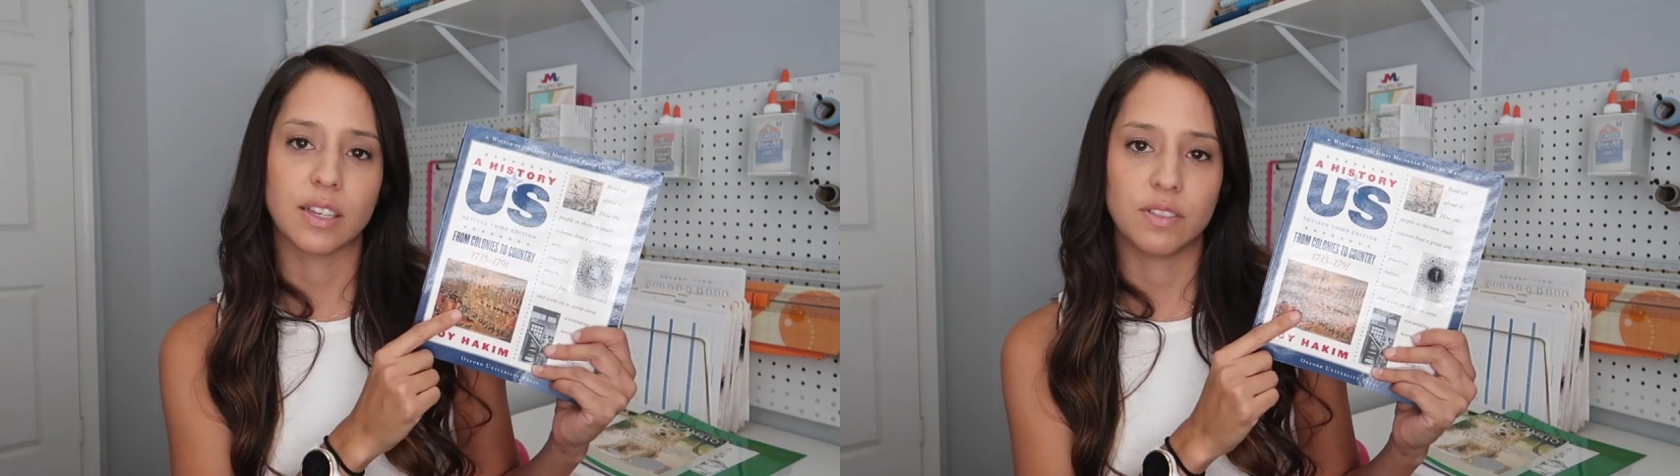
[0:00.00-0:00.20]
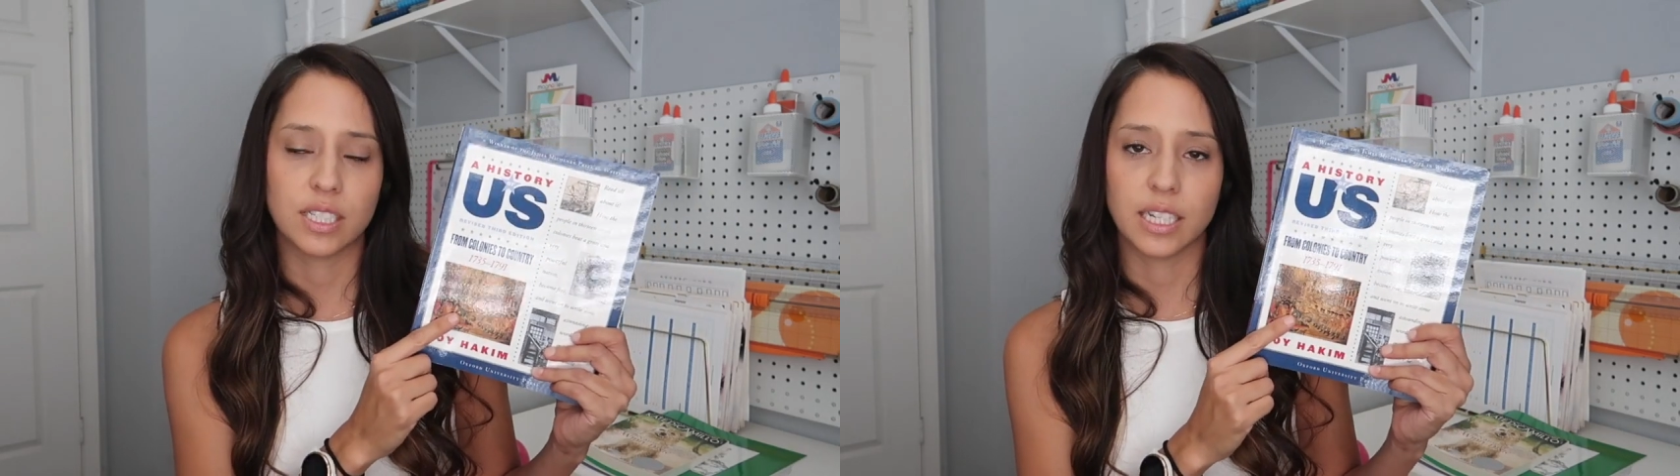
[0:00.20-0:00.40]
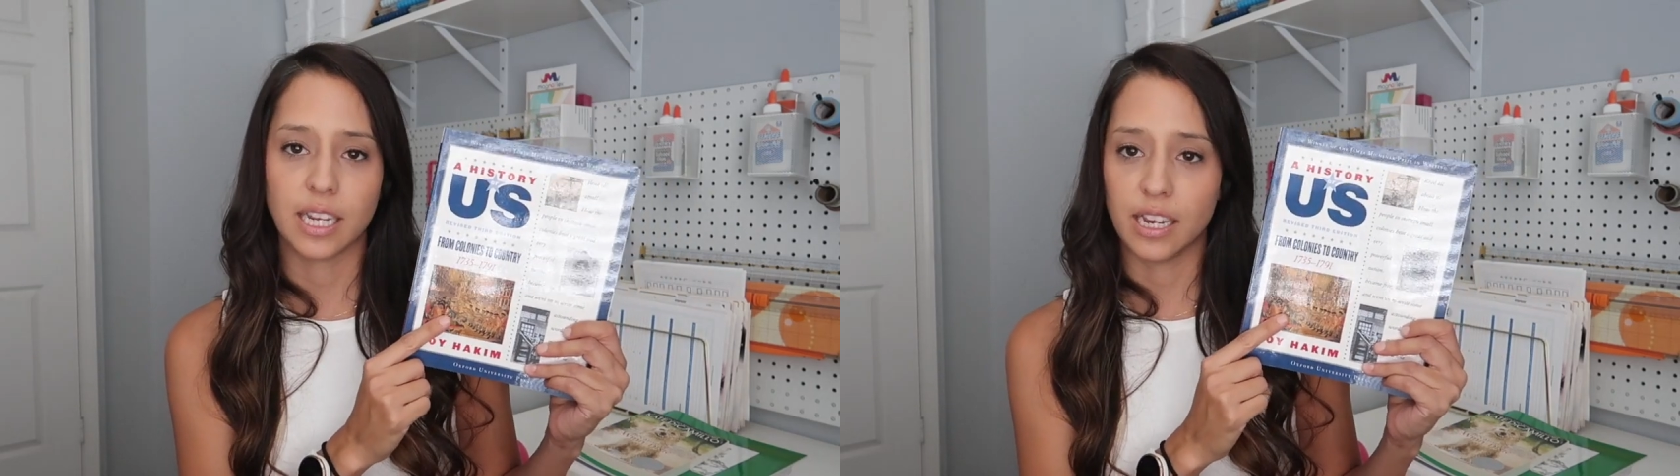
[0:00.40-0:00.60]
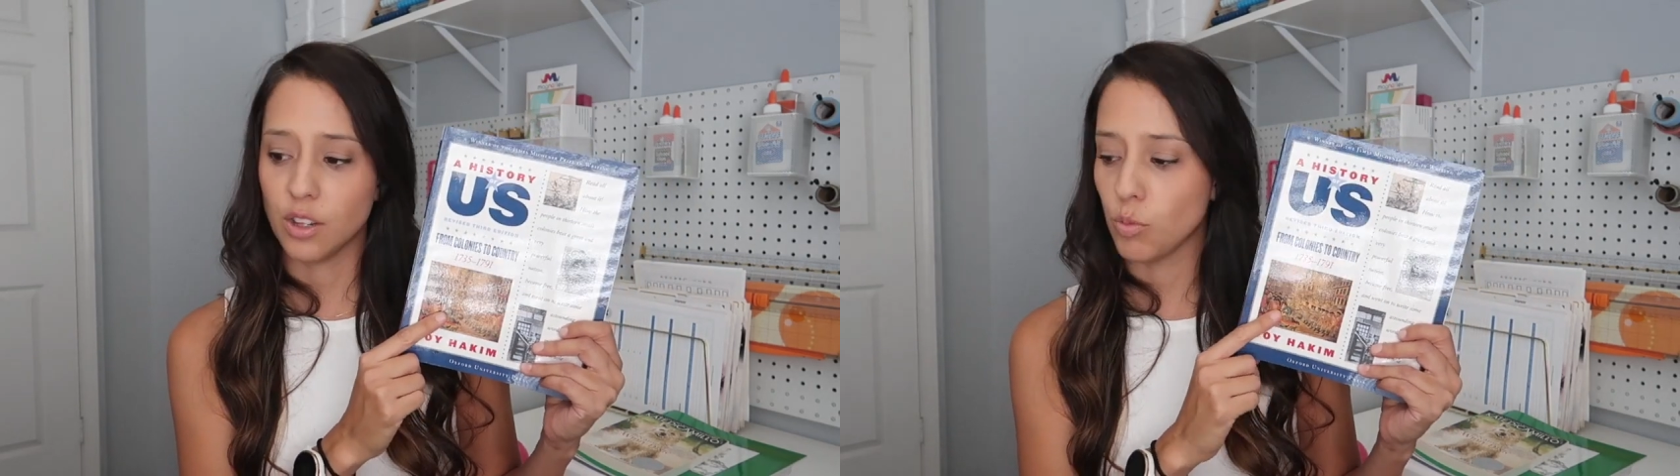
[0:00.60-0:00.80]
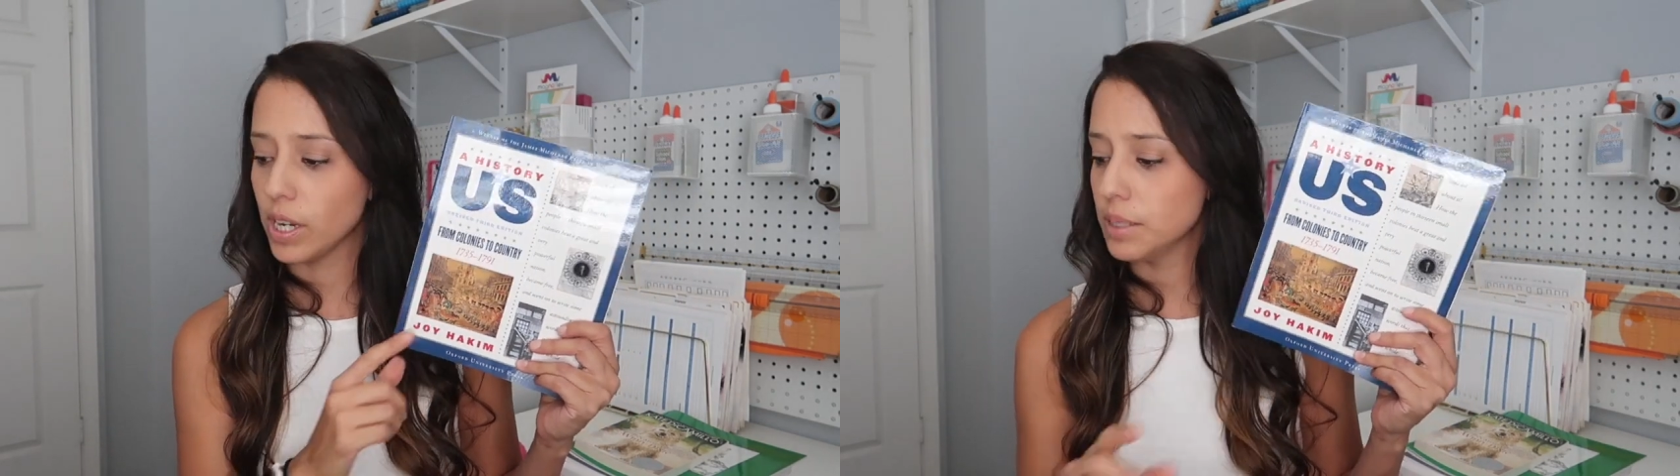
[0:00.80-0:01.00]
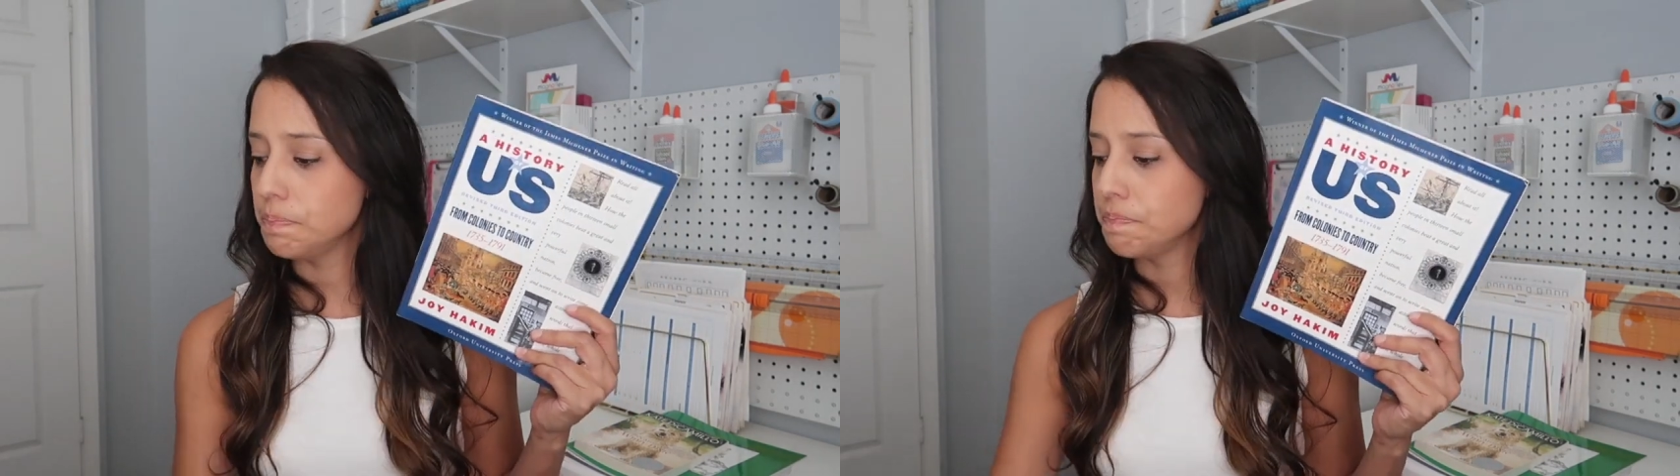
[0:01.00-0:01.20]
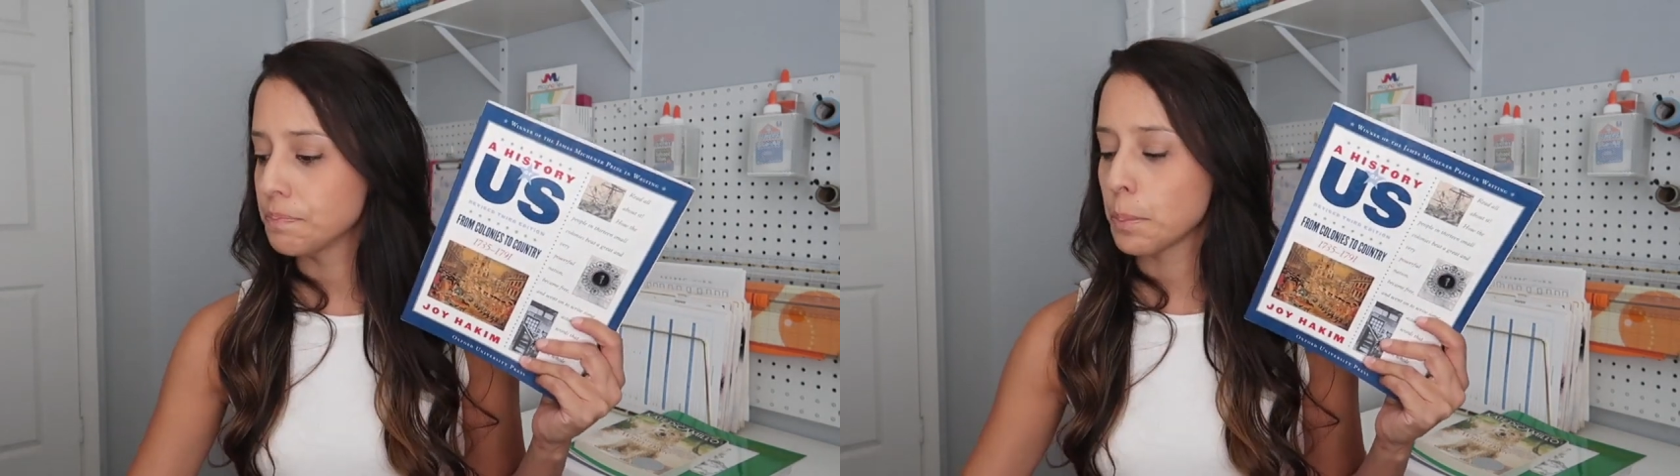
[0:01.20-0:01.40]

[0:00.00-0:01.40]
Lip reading: 1791.